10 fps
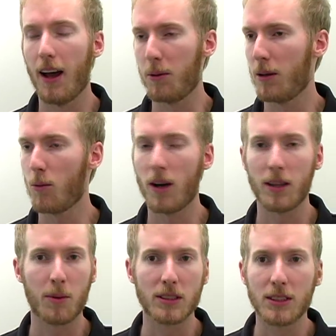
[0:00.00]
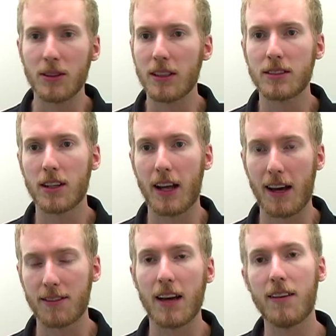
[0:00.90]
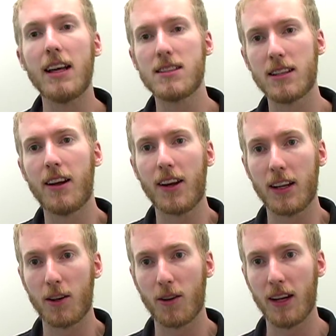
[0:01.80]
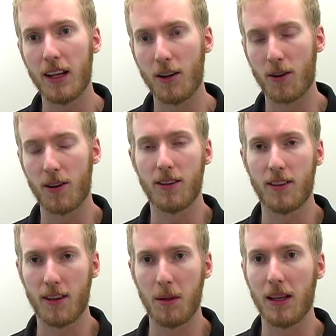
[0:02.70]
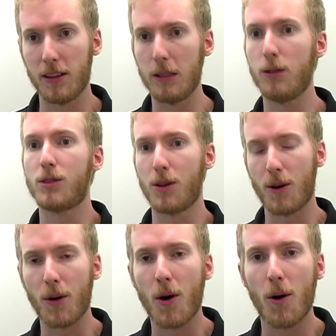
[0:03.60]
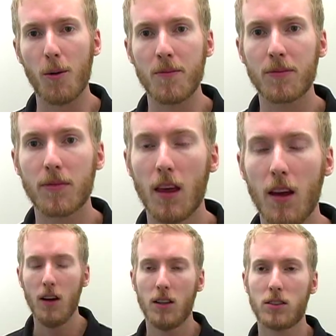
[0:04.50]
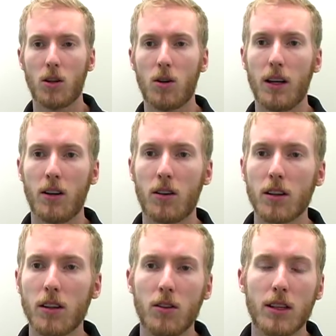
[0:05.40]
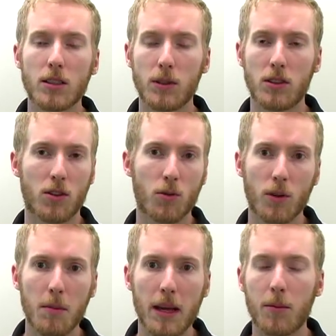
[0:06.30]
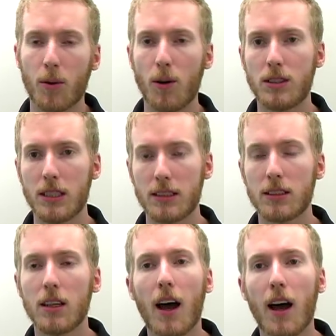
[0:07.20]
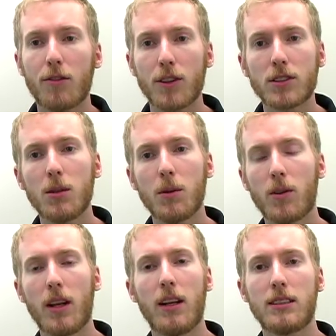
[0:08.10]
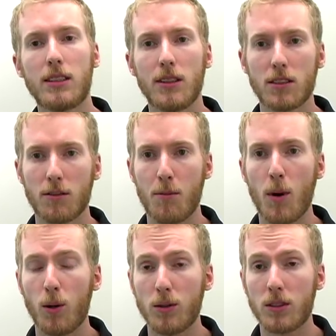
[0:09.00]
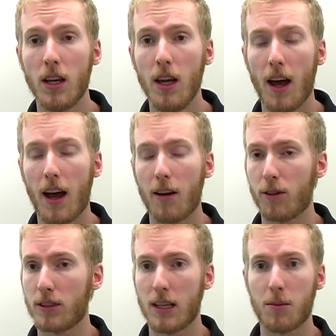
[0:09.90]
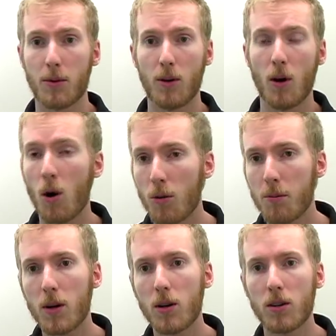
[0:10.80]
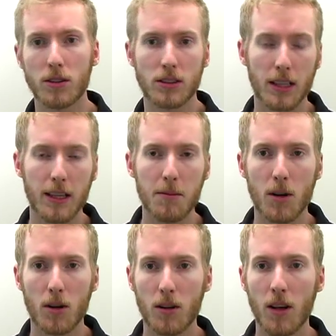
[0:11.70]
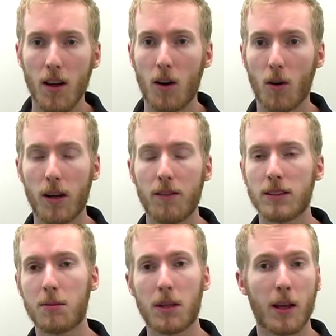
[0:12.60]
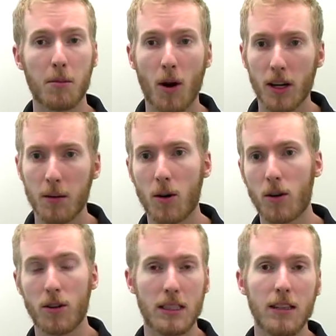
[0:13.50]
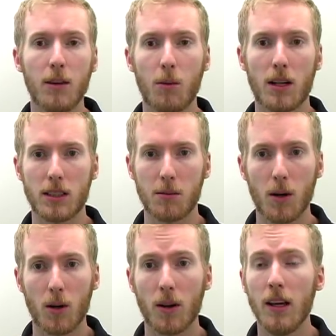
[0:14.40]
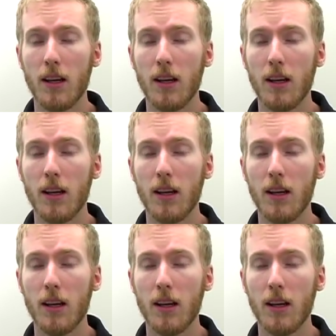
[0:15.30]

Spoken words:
We didn't want the person who lives there to have an engineering degree in order to be able to use their own home. So in order to do this, we took three main approaches. Firstly, we created a series of modes. For example, home mode or sleep mode, or even something like party mode or TV watching mode.